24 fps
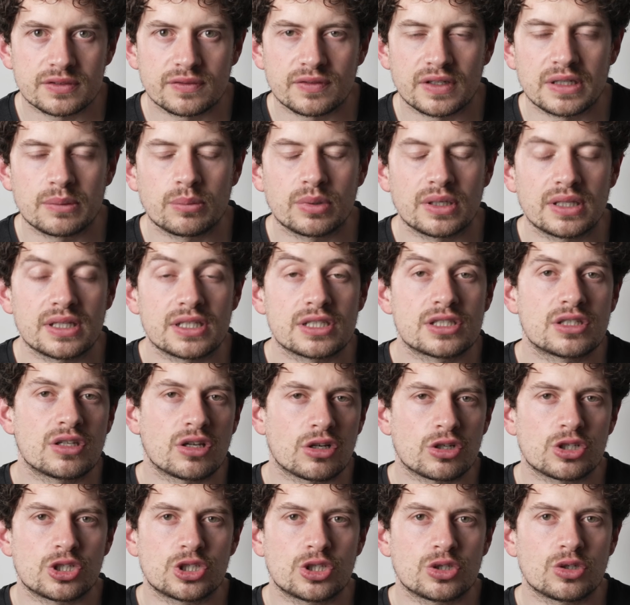For anybody that's
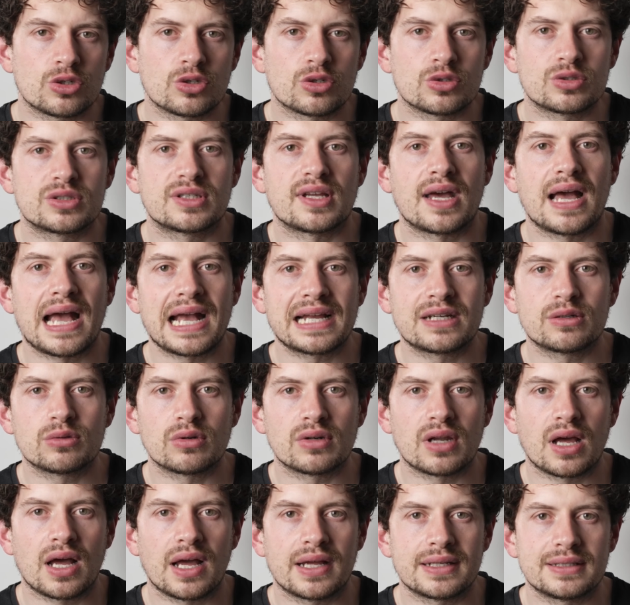not sure, diagonal
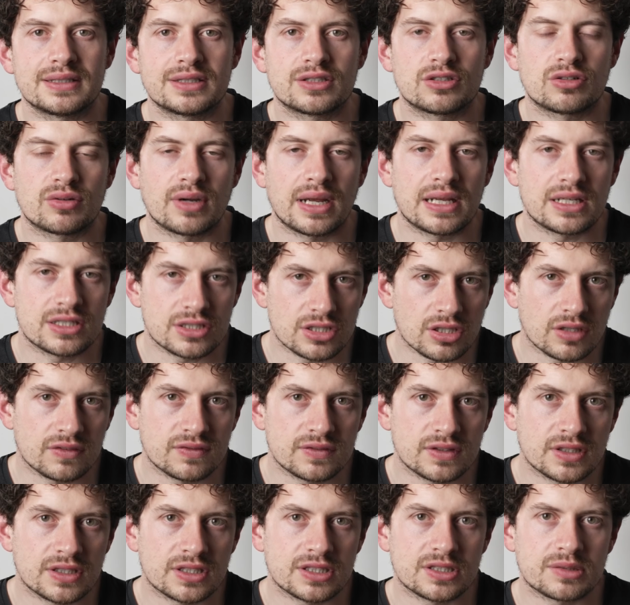lines create
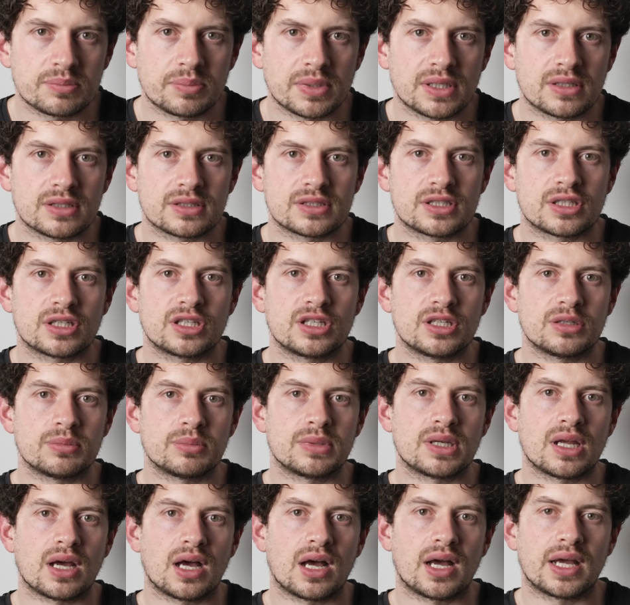softness because the
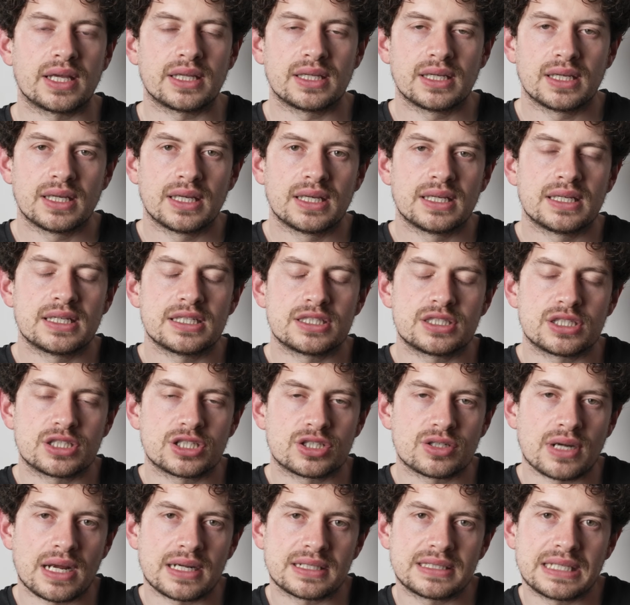human eye is
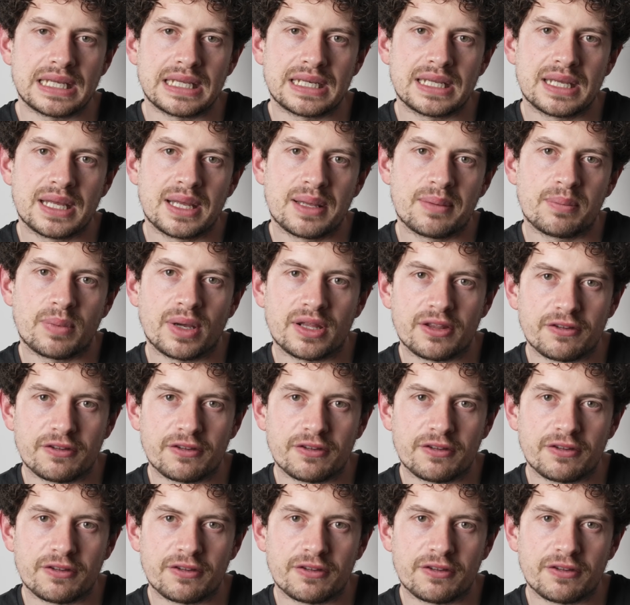distracted by